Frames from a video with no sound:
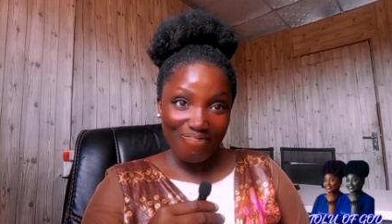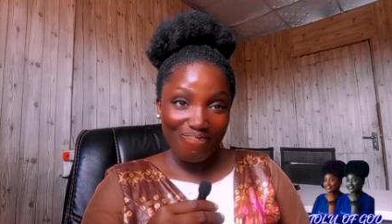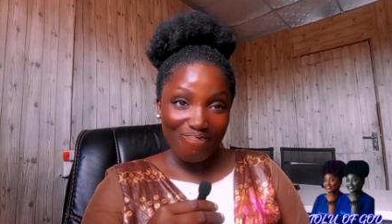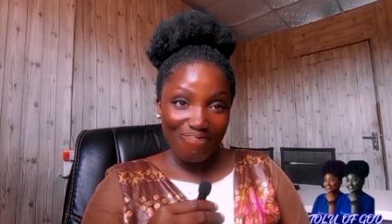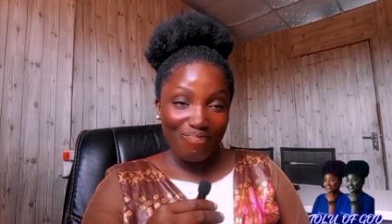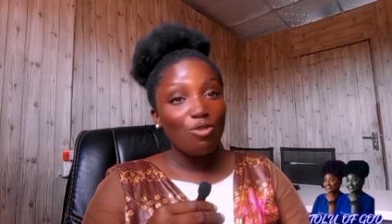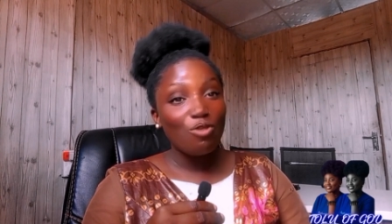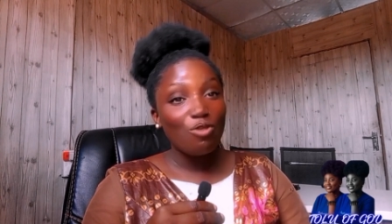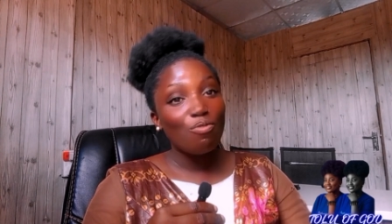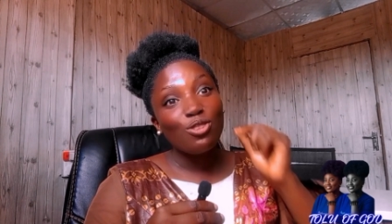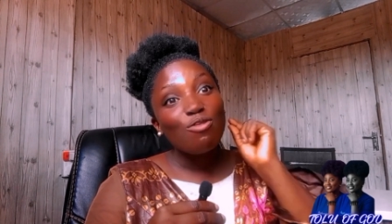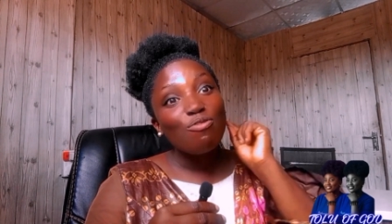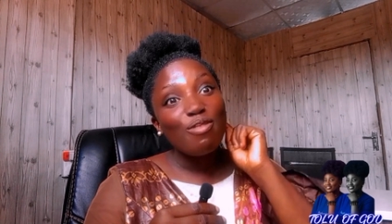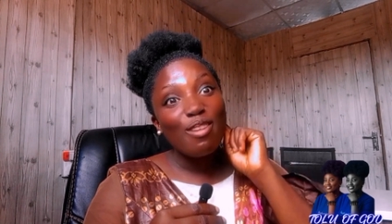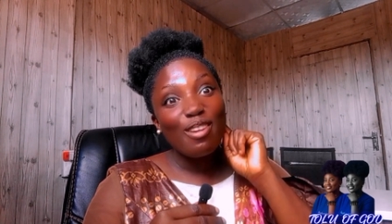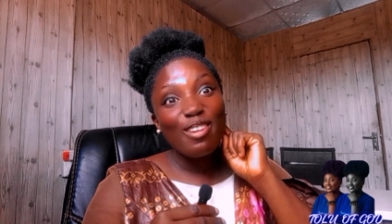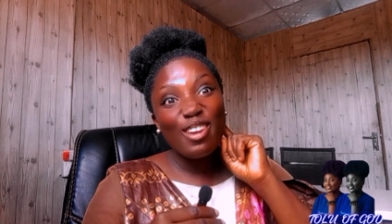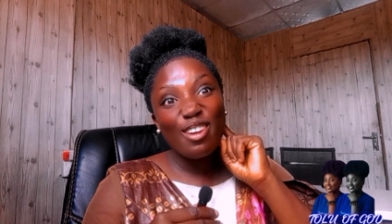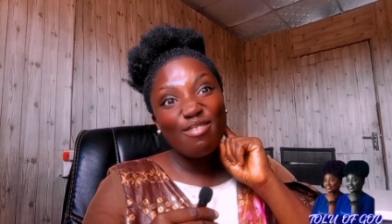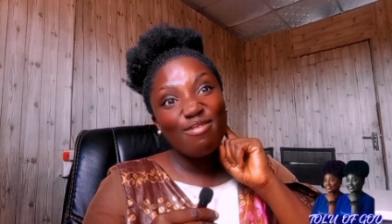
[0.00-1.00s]
you must not
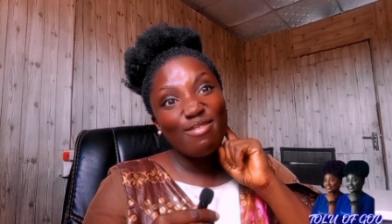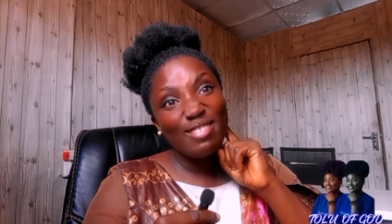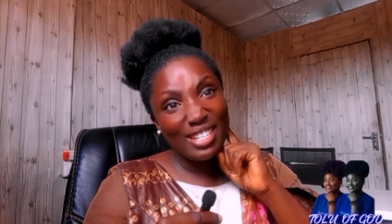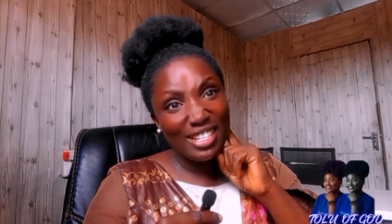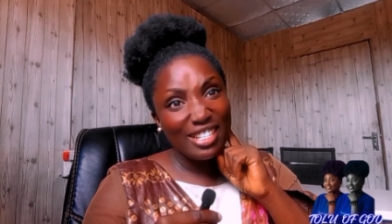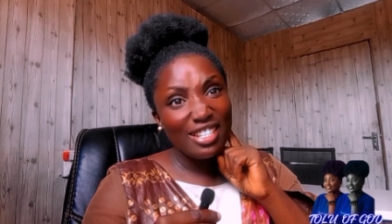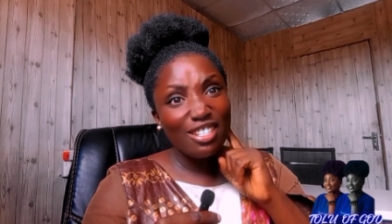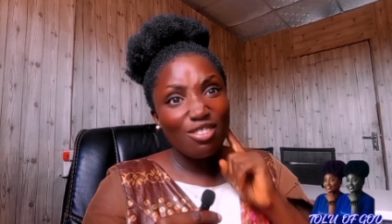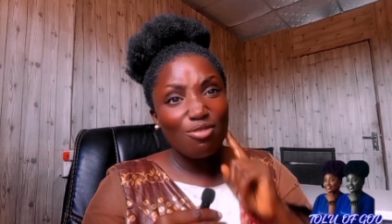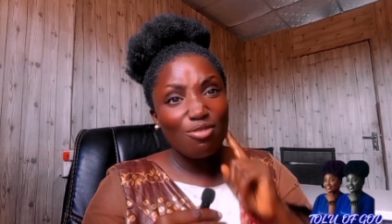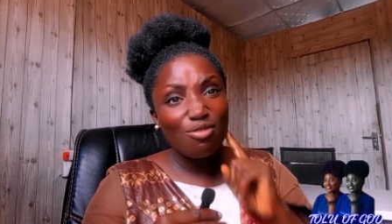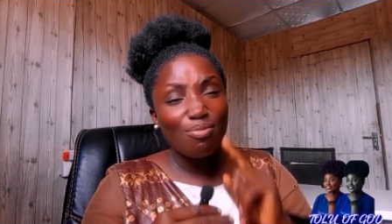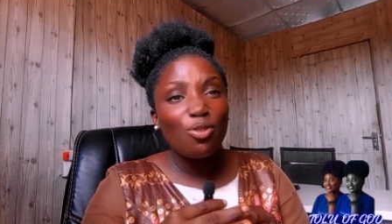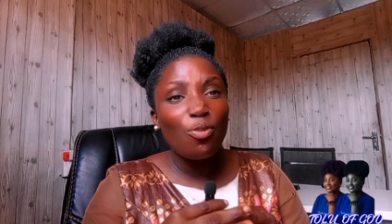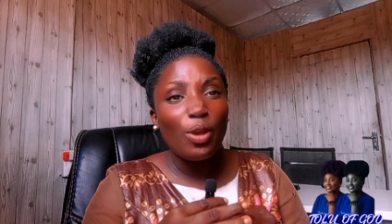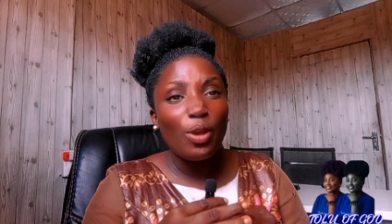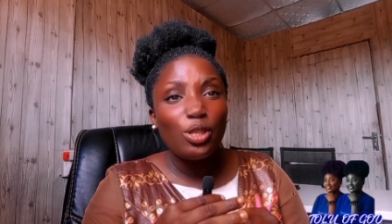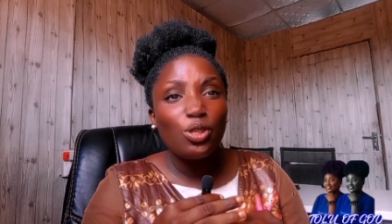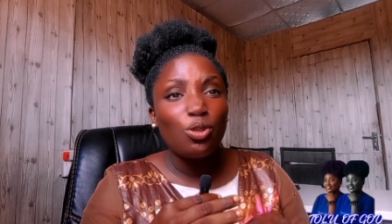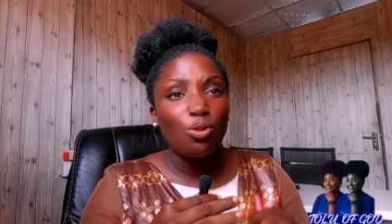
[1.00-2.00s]
wear earrings. you must not
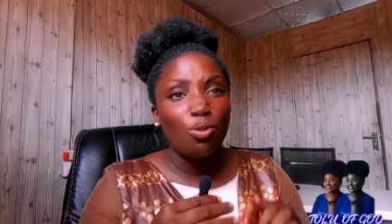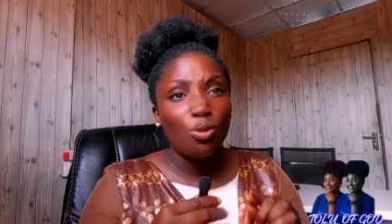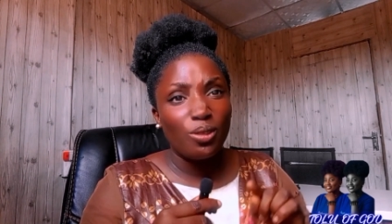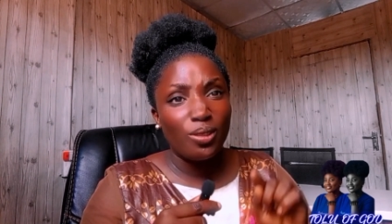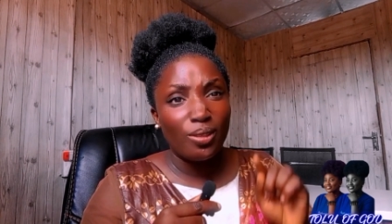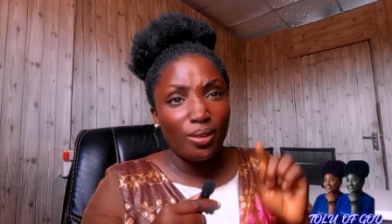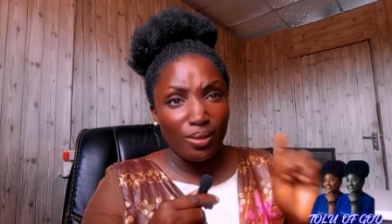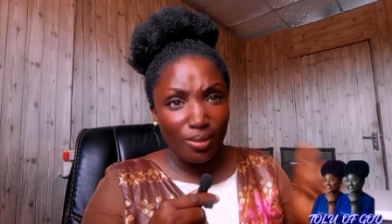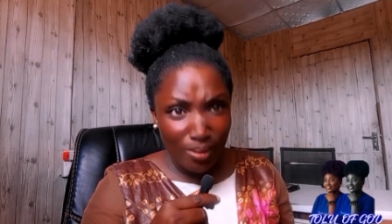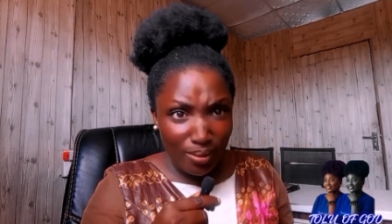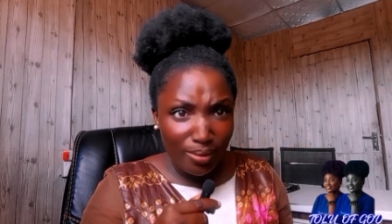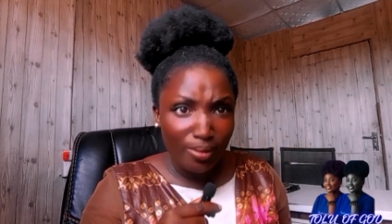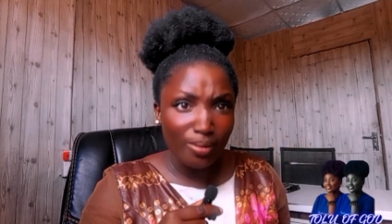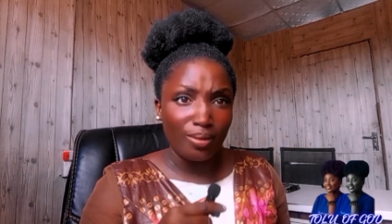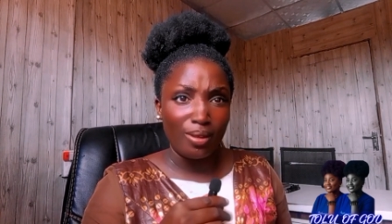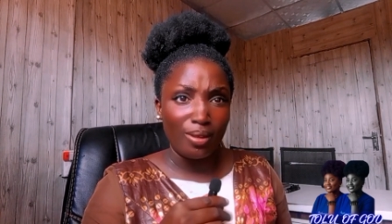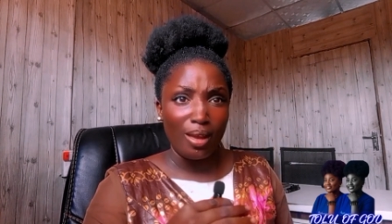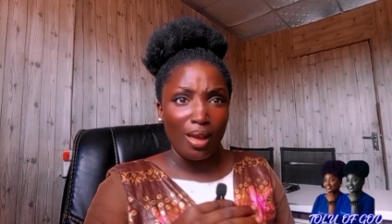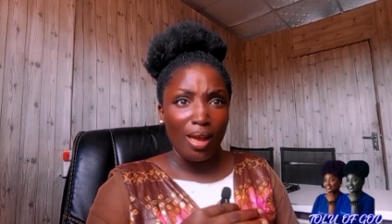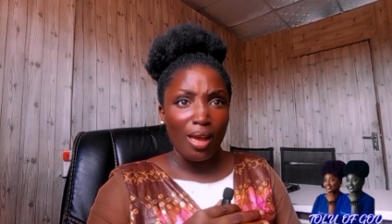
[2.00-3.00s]
wear
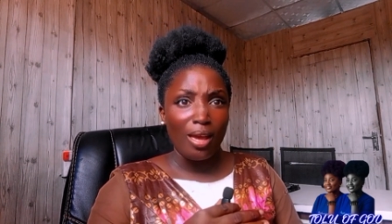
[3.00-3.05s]
trousers.